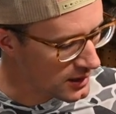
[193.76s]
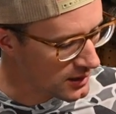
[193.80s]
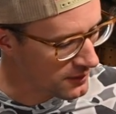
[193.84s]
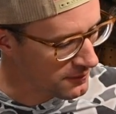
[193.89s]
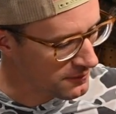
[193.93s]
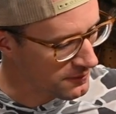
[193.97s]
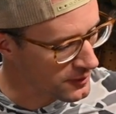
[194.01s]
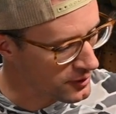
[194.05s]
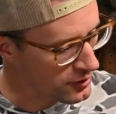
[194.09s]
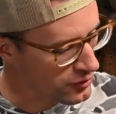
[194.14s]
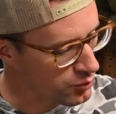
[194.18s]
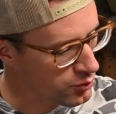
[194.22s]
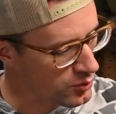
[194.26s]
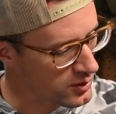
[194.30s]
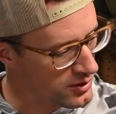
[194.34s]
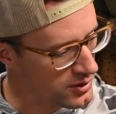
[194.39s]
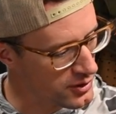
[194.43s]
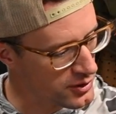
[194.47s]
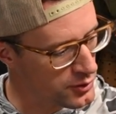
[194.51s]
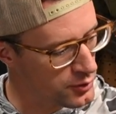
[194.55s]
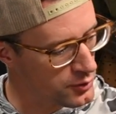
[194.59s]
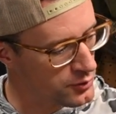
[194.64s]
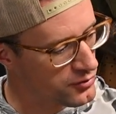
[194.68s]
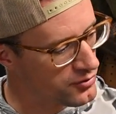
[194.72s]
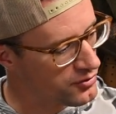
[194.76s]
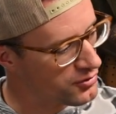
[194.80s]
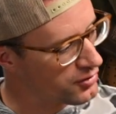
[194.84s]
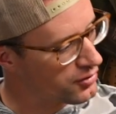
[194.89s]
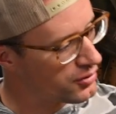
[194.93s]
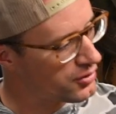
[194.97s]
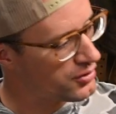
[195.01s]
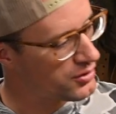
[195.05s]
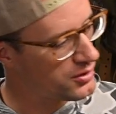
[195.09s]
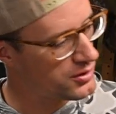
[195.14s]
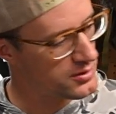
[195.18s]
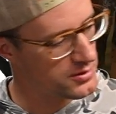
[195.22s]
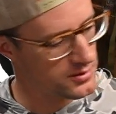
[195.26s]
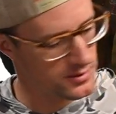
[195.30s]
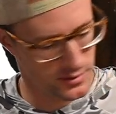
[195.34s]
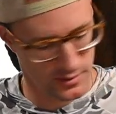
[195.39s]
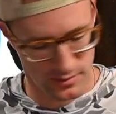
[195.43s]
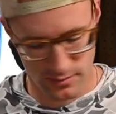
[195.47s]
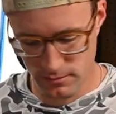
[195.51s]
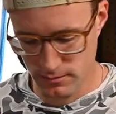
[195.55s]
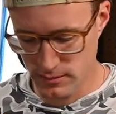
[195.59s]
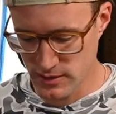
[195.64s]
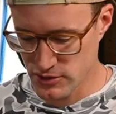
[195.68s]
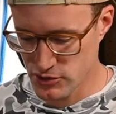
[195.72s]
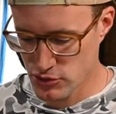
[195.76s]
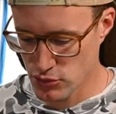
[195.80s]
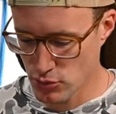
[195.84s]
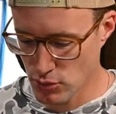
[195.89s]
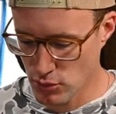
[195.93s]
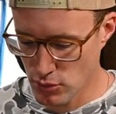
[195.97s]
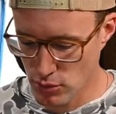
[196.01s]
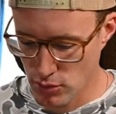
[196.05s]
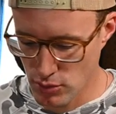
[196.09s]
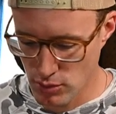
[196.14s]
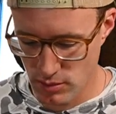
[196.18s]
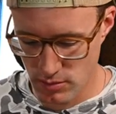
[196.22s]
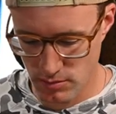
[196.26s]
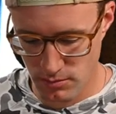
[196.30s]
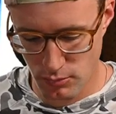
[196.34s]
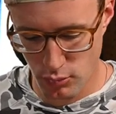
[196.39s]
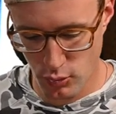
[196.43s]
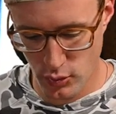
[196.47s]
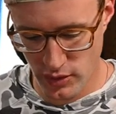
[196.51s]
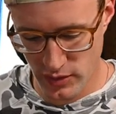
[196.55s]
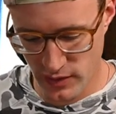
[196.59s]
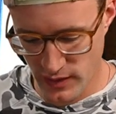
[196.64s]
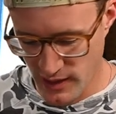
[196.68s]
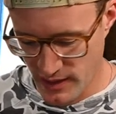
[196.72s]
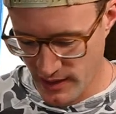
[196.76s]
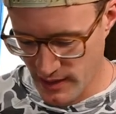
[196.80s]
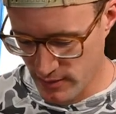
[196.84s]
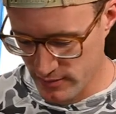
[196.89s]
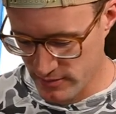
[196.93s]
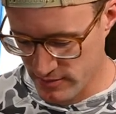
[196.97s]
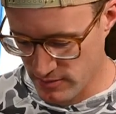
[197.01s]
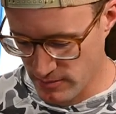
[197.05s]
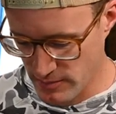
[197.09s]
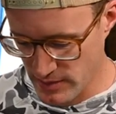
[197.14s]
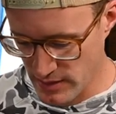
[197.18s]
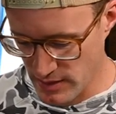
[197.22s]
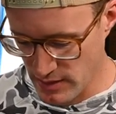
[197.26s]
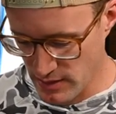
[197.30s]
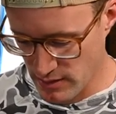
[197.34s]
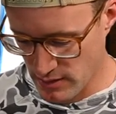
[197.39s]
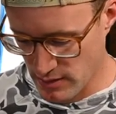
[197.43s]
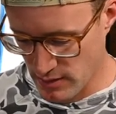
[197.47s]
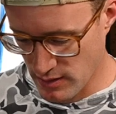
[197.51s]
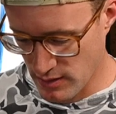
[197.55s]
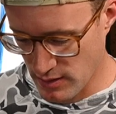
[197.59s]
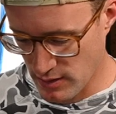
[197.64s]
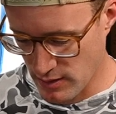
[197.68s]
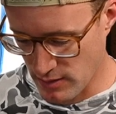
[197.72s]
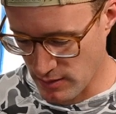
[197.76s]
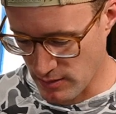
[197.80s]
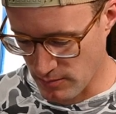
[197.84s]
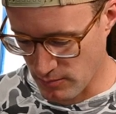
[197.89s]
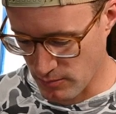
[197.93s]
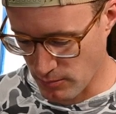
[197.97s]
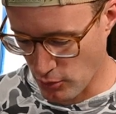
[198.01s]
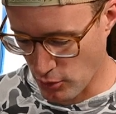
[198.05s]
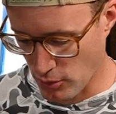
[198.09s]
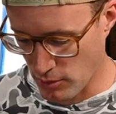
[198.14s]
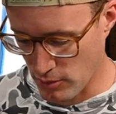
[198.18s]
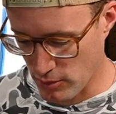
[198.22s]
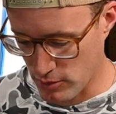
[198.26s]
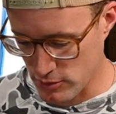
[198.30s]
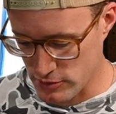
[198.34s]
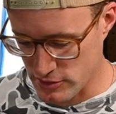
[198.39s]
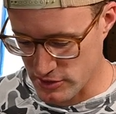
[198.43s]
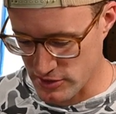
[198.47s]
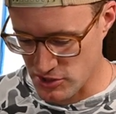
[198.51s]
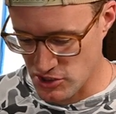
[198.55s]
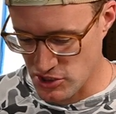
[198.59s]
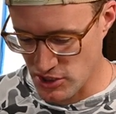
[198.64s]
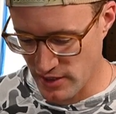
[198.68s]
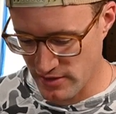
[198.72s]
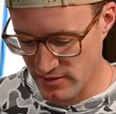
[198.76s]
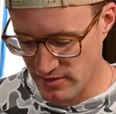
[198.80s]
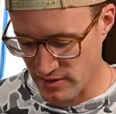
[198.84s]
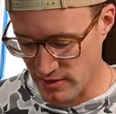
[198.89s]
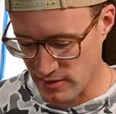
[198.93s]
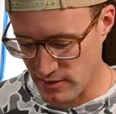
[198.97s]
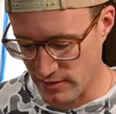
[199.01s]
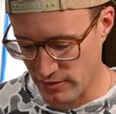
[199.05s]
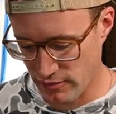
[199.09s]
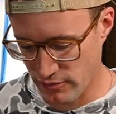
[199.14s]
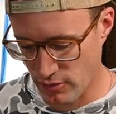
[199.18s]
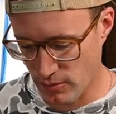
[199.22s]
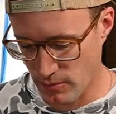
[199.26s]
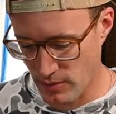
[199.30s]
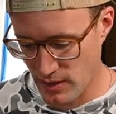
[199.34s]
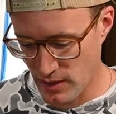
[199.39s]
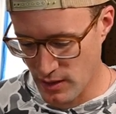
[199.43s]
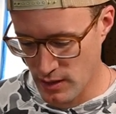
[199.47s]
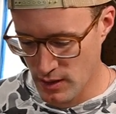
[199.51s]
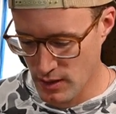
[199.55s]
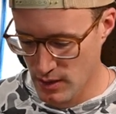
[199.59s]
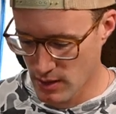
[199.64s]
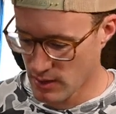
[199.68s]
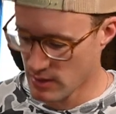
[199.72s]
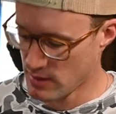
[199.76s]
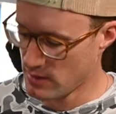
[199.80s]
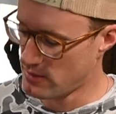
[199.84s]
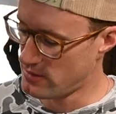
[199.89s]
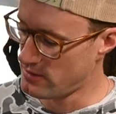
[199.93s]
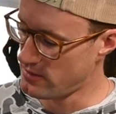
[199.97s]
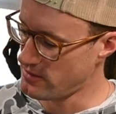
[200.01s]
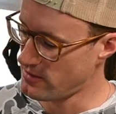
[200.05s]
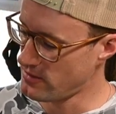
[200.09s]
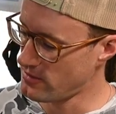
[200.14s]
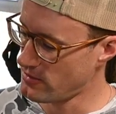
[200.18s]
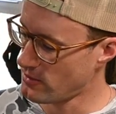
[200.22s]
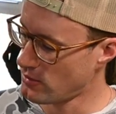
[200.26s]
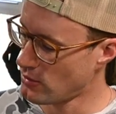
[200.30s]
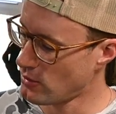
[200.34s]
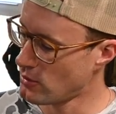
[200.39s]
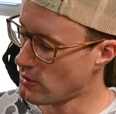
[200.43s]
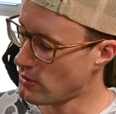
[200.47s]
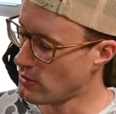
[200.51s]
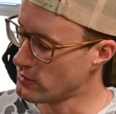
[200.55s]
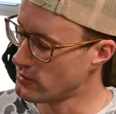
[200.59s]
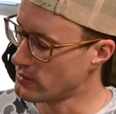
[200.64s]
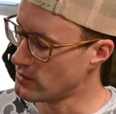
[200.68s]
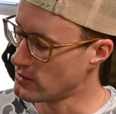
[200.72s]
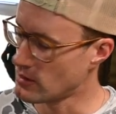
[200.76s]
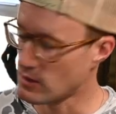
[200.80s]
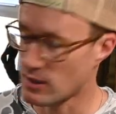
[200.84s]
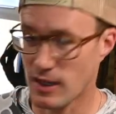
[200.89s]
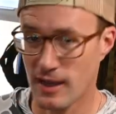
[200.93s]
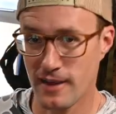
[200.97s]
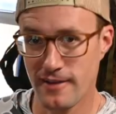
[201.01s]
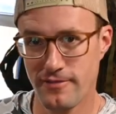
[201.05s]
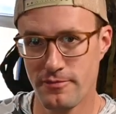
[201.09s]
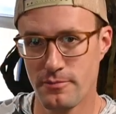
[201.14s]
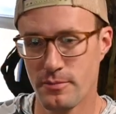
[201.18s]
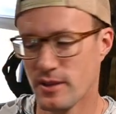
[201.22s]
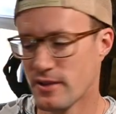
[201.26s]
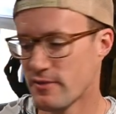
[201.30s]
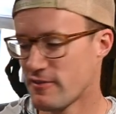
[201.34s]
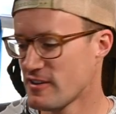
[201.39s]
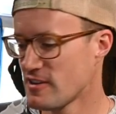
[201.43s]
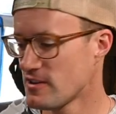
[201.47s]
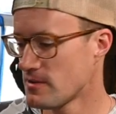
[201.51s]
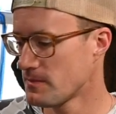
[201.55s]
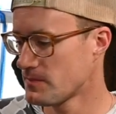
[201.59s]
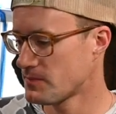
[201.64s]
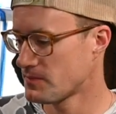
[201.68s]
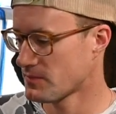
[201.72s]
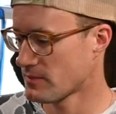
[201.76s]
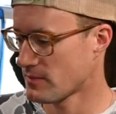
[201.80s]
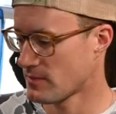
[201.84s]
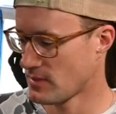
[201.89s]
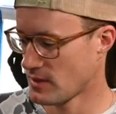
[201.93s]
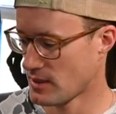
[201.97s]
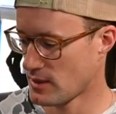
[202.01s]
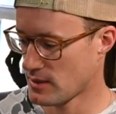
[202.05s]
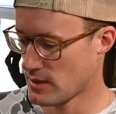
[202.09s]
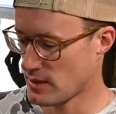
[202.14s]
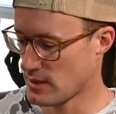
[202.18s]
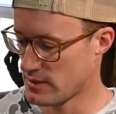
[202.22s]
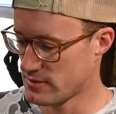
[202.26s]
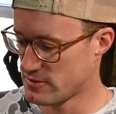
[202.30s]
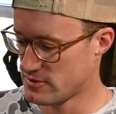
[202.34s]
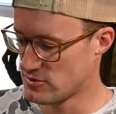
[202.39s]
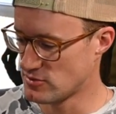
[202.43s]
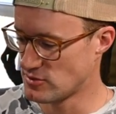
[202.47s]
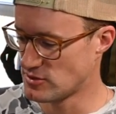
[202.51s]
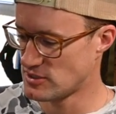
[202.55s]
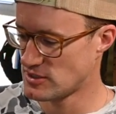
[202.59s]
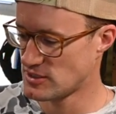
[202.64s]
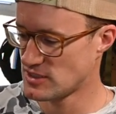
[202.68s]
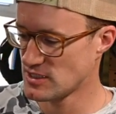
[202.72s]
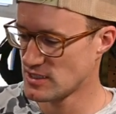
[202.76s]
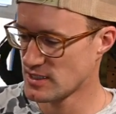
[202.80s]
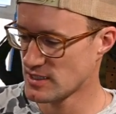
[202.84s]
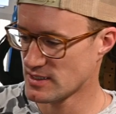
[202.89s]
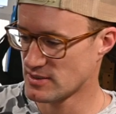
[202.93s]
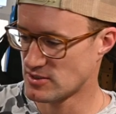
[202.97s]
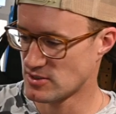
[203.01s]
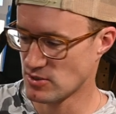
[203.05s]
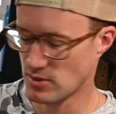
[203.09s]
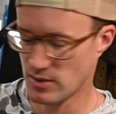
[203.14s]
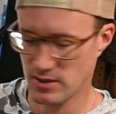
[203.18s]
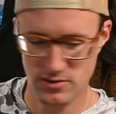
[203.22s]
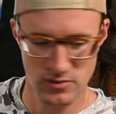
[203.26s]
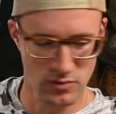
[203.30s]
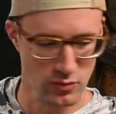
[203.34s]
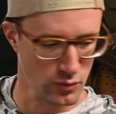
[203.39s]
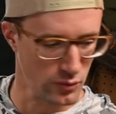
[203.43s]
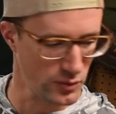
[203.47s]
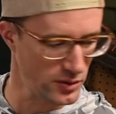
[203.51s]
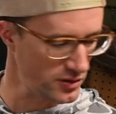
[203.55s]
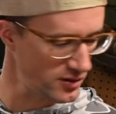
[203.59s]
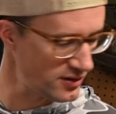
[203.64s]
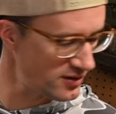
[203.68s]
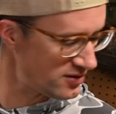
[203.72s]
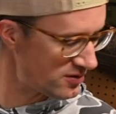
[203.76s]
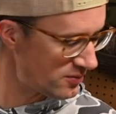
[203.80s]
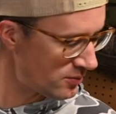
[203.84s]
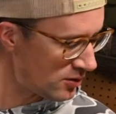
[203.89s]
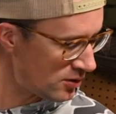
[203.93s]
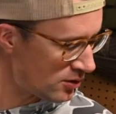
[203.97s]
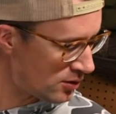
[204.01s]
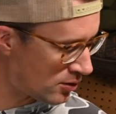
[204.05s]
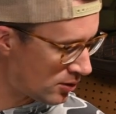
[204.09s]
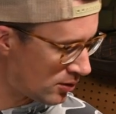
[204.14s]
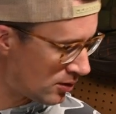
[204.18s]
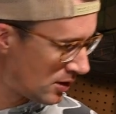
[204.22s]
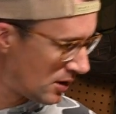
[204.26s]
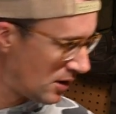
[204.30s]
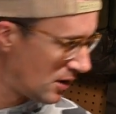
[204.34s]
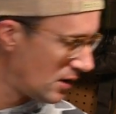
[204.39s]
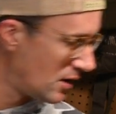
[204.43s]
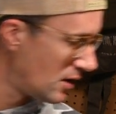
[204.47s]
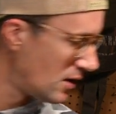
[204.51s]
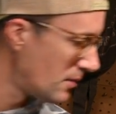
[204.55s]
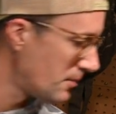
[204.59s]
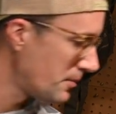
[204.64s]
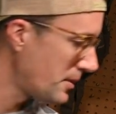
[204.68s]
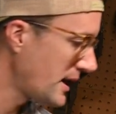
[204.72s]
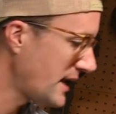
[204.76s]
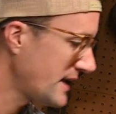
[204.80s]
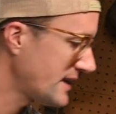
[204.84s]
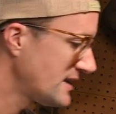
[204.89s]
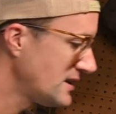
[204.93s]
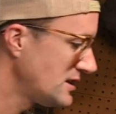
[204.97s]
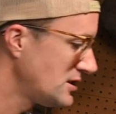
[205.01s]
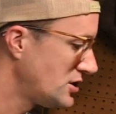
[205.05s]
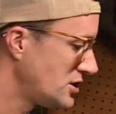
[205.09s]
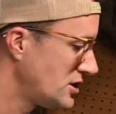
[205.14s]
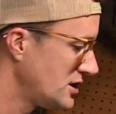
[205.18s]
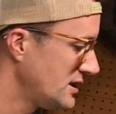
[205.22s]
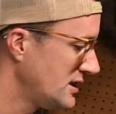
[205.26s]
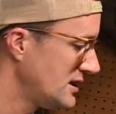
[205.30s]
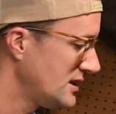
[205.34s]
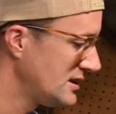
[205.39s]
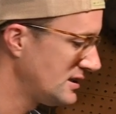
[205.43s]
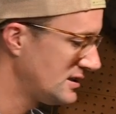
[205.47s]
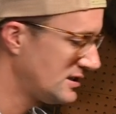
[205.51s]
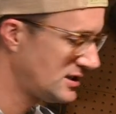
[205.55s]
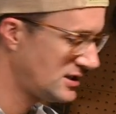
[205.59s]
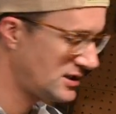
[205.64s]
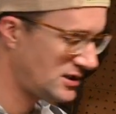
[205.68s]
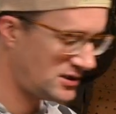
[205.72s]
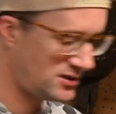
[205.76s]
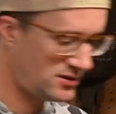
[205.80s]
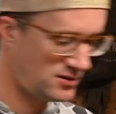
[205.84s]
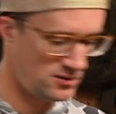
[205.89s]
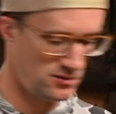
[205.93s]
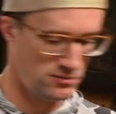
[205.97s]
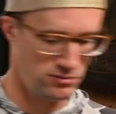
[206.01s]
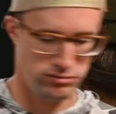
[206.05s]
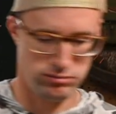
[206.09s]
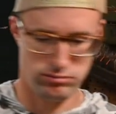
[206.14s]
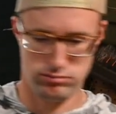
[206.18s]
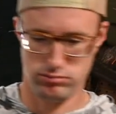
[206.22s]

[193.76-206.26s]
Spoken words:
First one of those, Mitchell pointed that out to me, or suggested this to me. This is called Life Bivvy. As you see, it's a really small package. It's